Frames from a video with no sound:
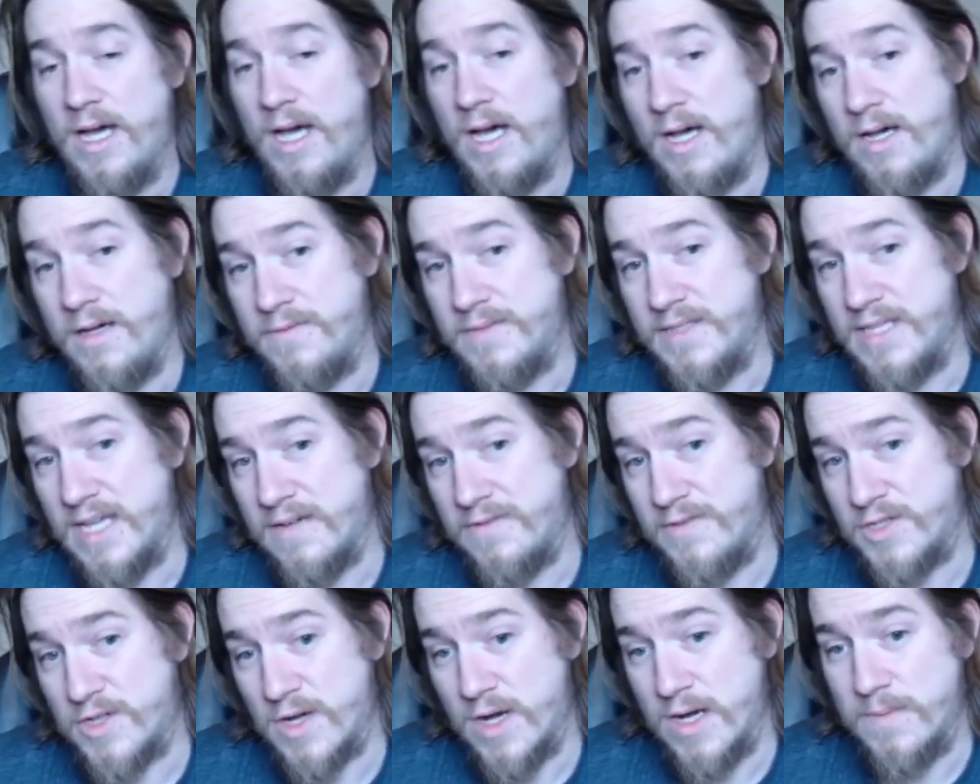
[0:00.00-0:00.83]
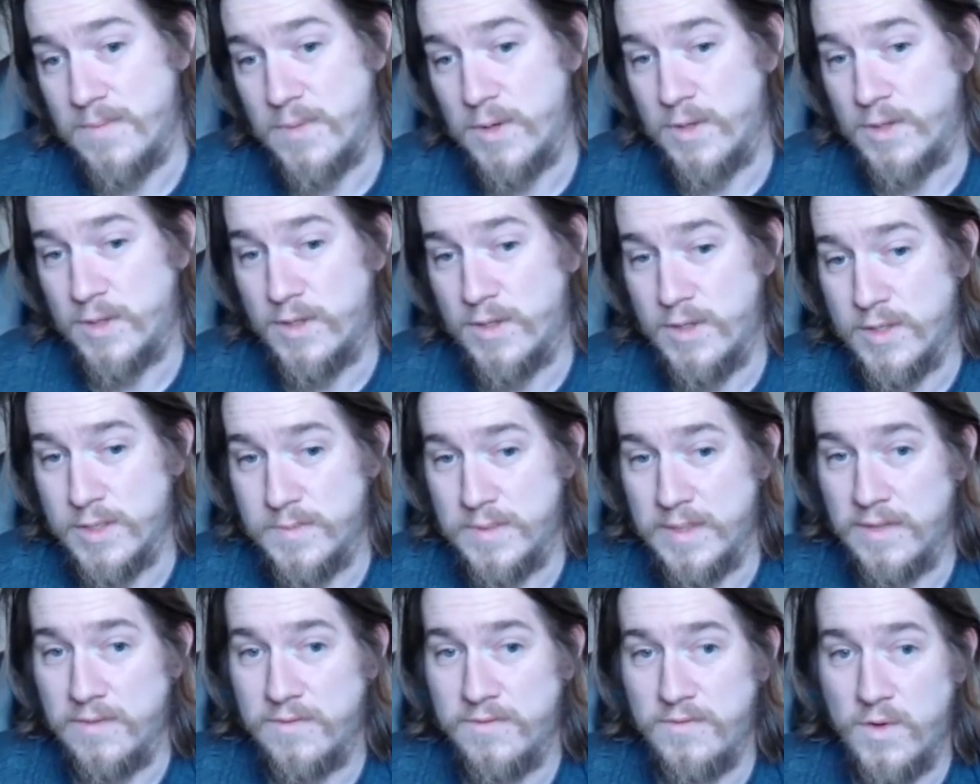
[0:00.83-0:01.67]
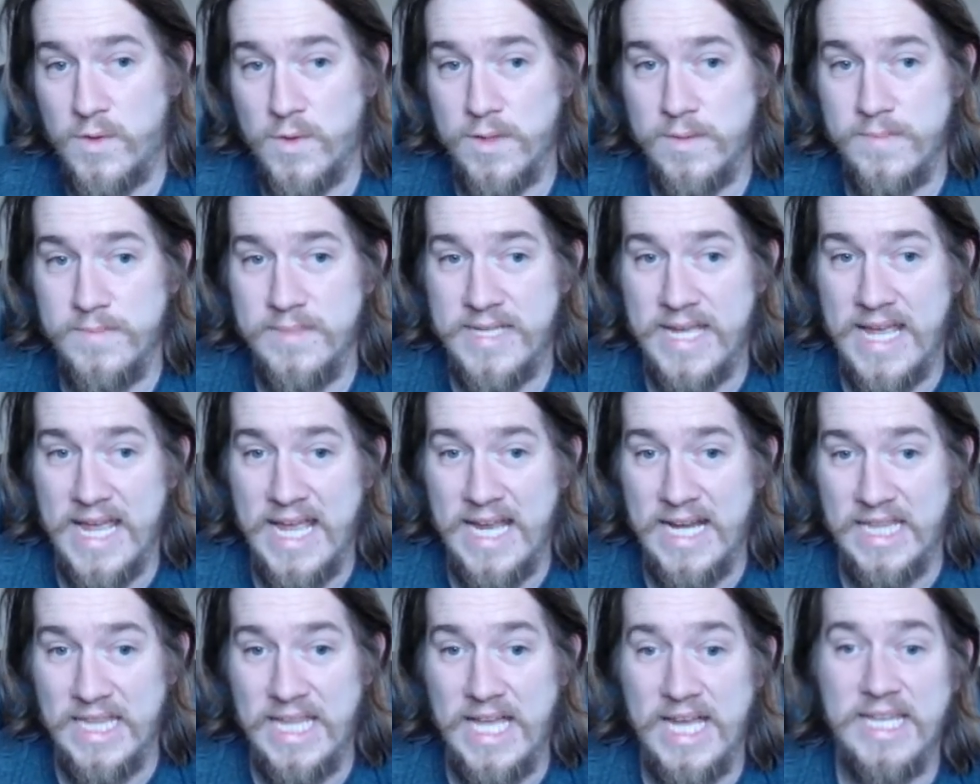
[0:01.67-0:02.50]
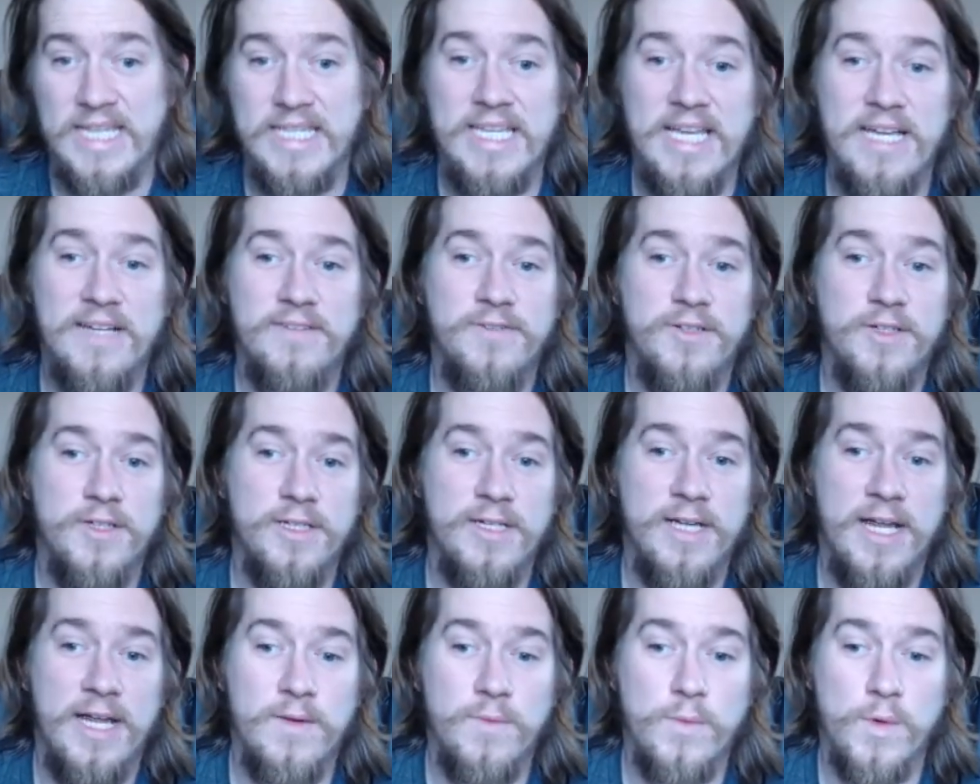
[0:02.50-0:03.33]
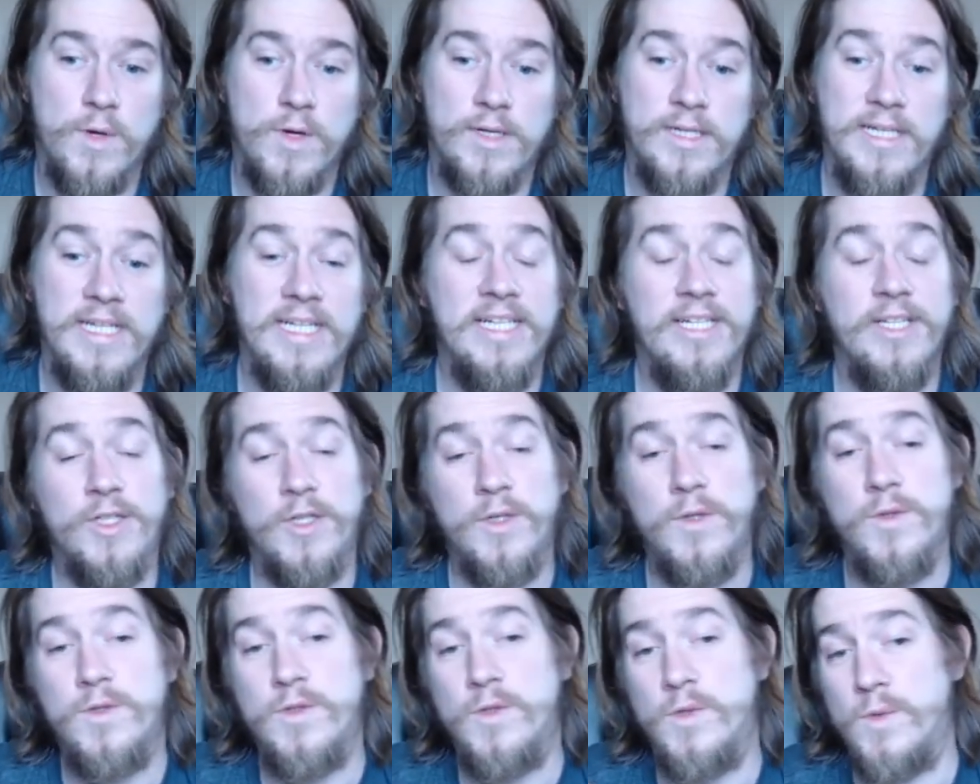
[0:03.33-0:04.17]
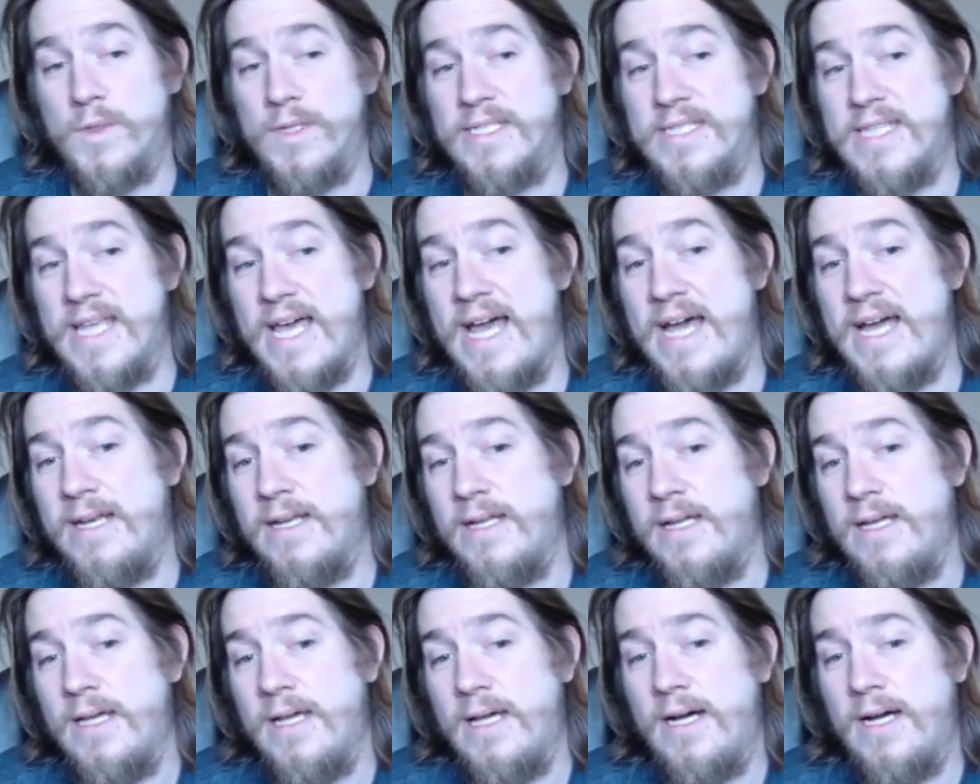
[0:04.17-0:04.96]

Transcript: of the Alpha Trion Protocols being formed and a lot of the effort and work needing to go towards that.